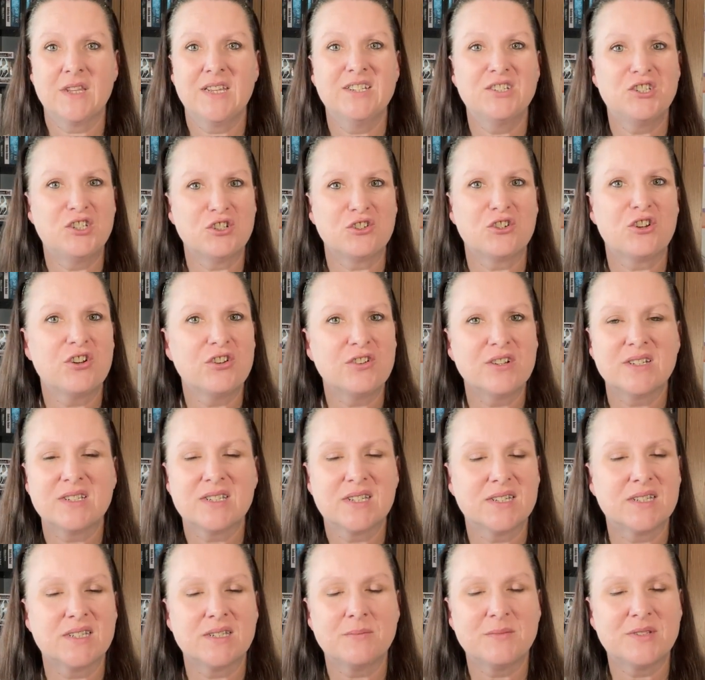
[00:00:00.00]
Is your current
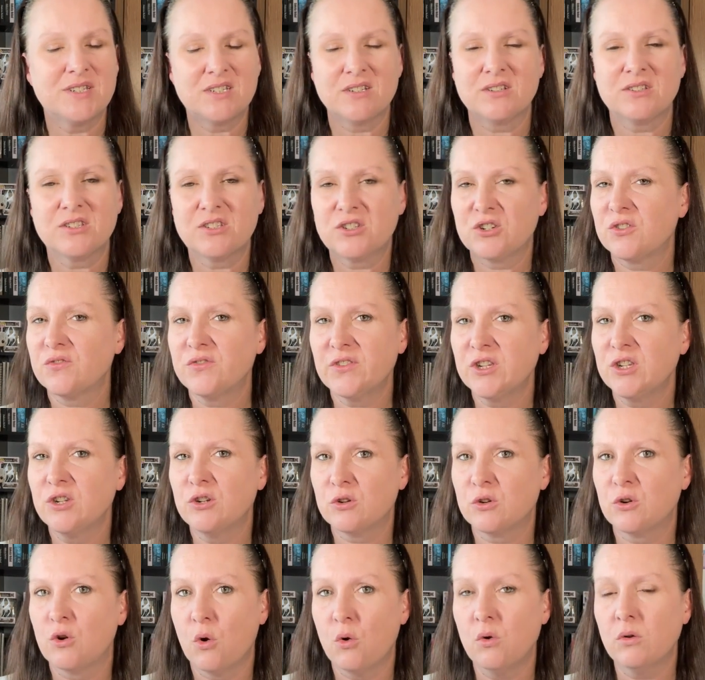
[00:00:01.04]
system still serving
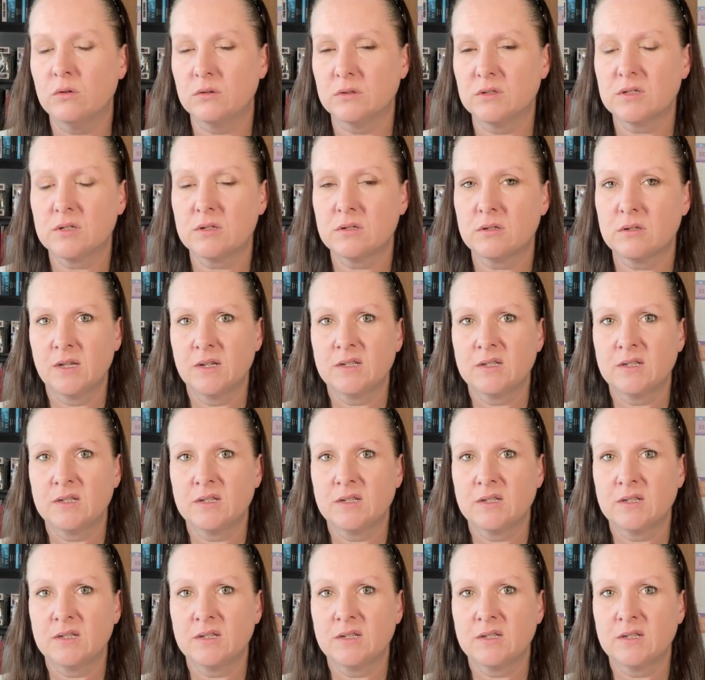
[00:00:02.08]
your goals?